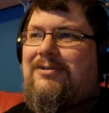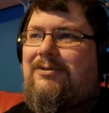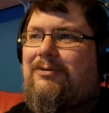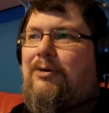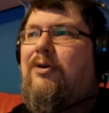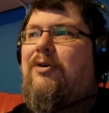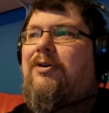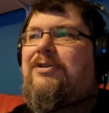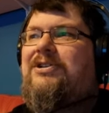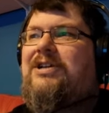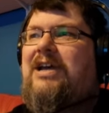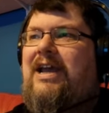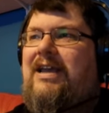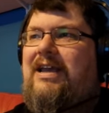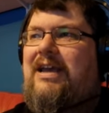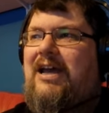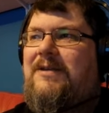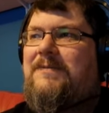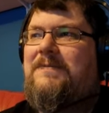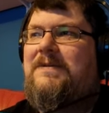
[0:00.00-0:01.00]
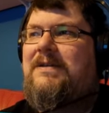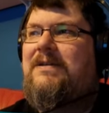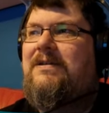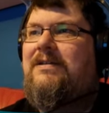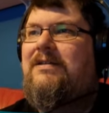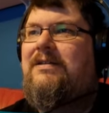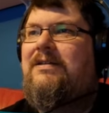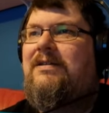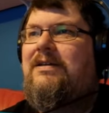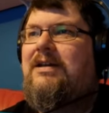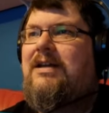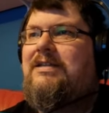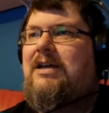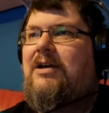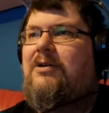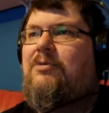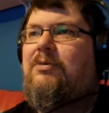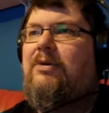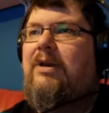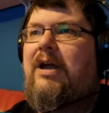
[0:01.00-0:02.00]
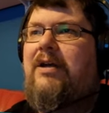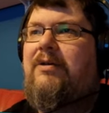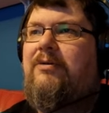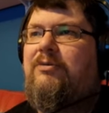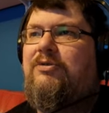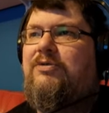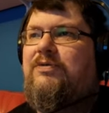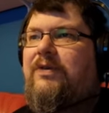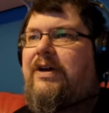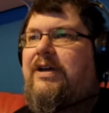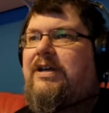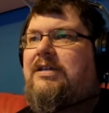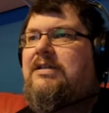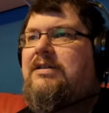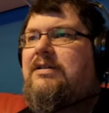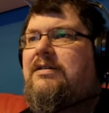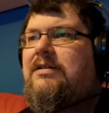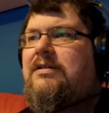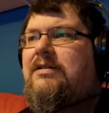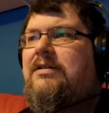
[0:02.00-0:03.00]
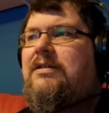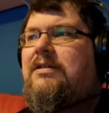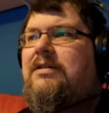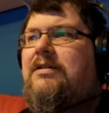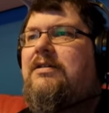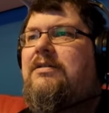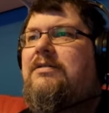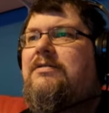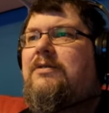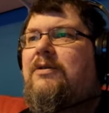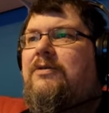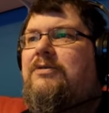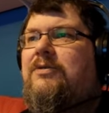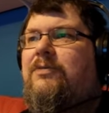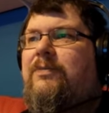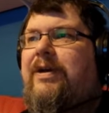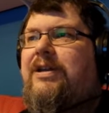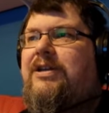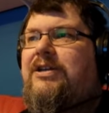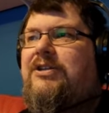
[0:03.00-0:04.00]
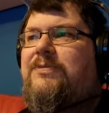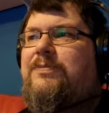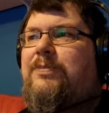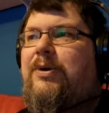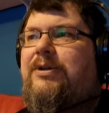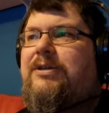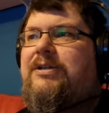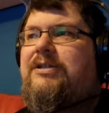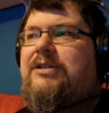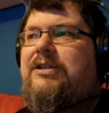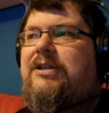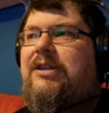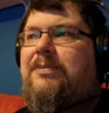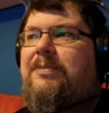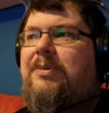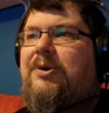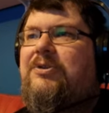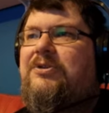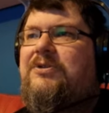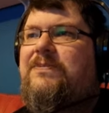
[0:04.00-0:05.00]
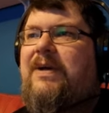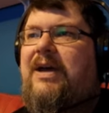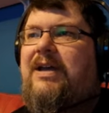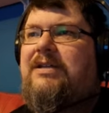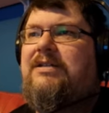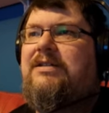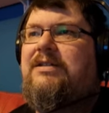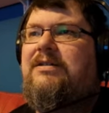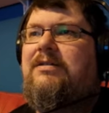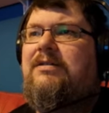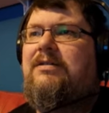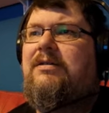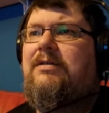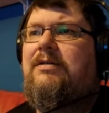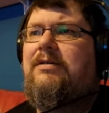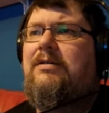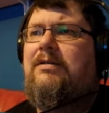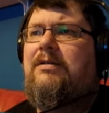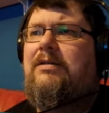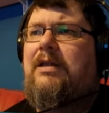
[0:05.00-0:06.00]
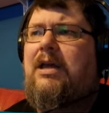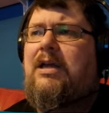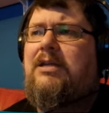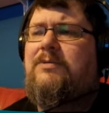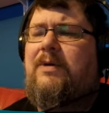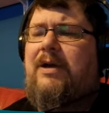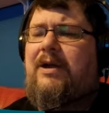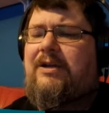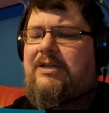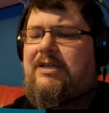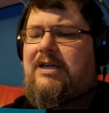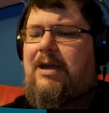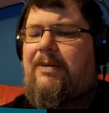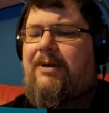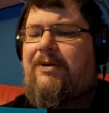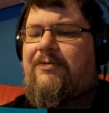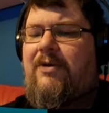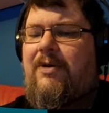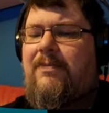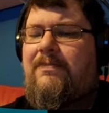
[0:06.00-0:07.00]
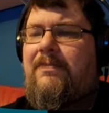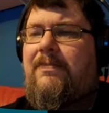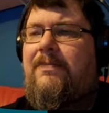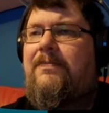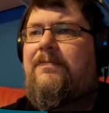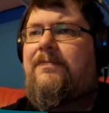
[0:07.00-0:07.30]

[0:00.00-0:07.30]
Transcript: Good Lord, Jack gasps. That's Uncle Lionel's voice. Dr. Wendish points to the bronze bust. There's where it's coming from.